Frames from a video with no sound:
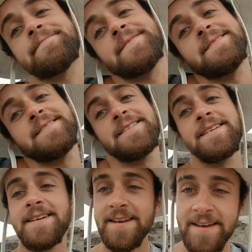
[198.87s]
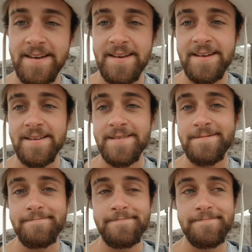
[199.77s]

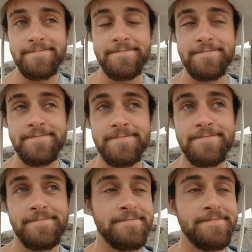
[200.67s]
No one is speaking in this clip.